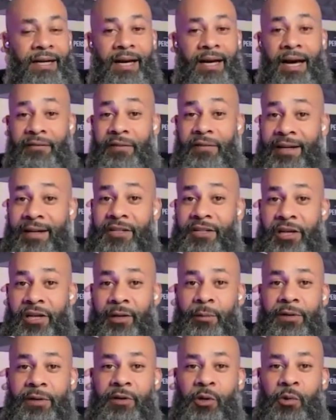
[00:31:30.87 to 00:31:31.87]
I've got a
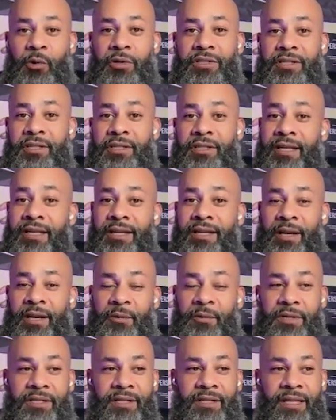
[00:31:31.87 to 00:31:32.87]
gentleman who was
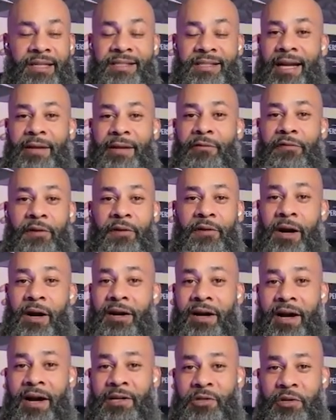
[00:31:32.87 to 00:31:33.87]
he's not even from our
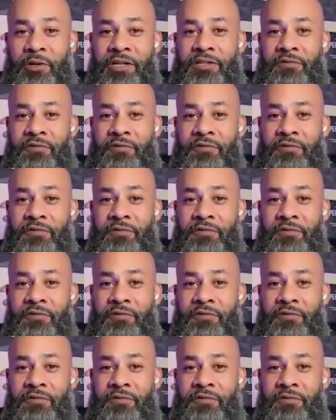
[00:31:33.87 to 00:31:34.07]
country.